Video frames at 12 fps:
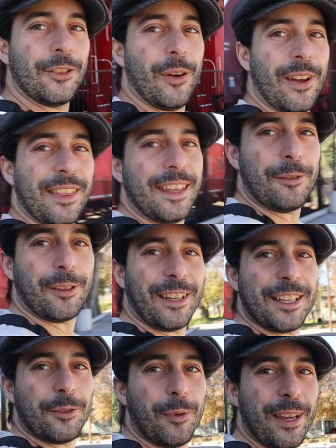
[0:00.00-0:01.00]
So I think we're
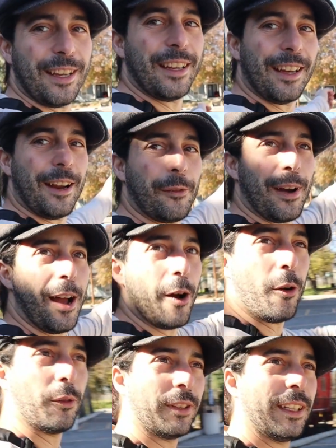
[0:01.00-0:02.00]
gonna swing
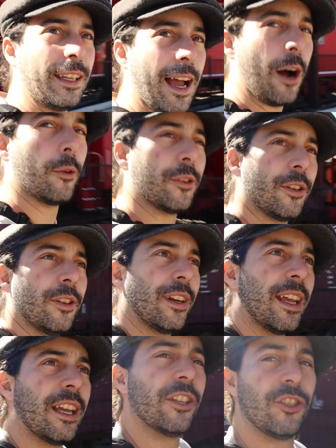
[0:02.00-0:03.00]
around the outer
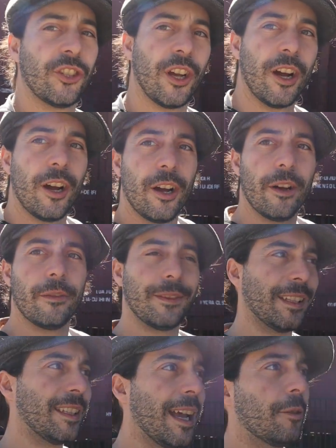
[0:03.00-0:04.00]
edge of
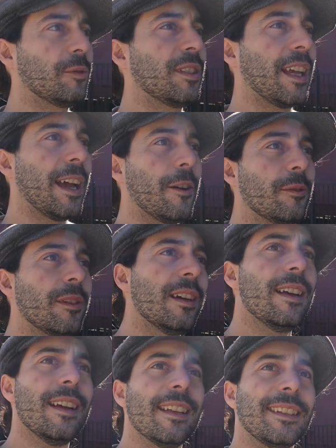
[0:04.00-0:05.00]
the downtown,
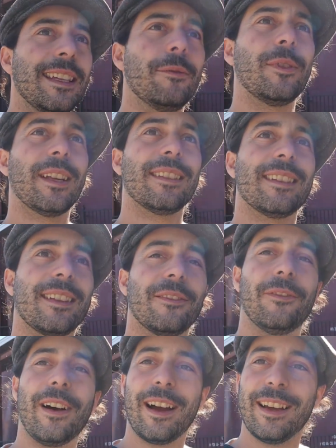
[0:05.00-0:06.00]
see if we can
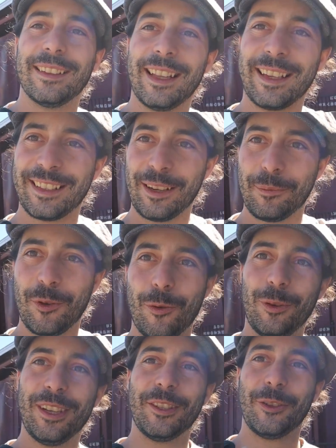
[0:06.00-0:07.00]
find like some
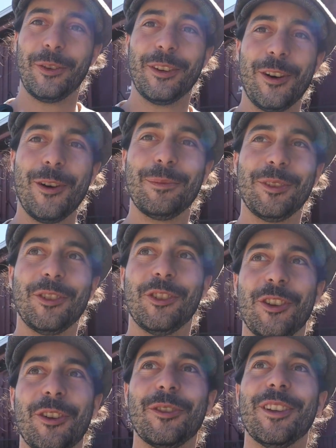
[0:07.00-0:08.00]
cool historic homes to
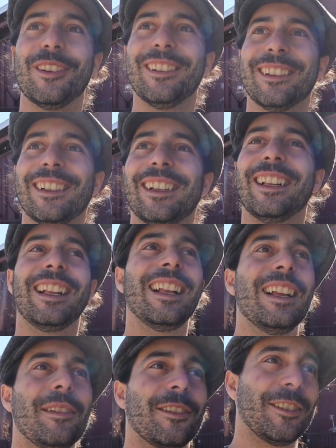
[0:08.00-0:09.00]
show you,
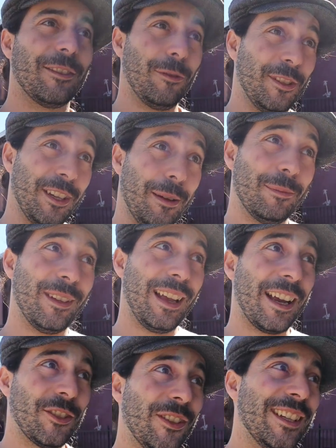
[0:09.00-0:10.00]
which I'm
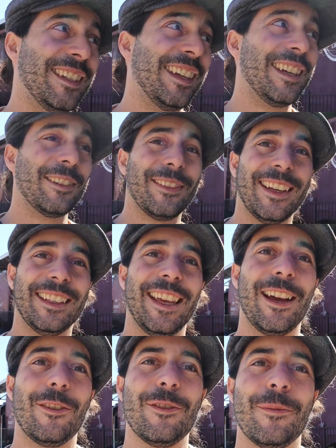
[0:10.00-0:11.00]
actually seeing right
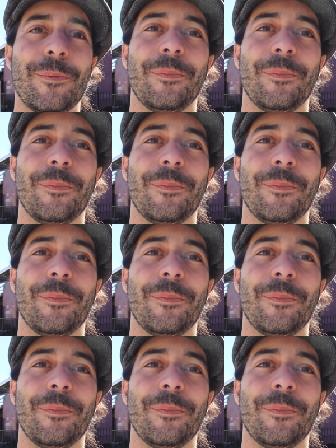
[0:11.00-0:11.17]
now.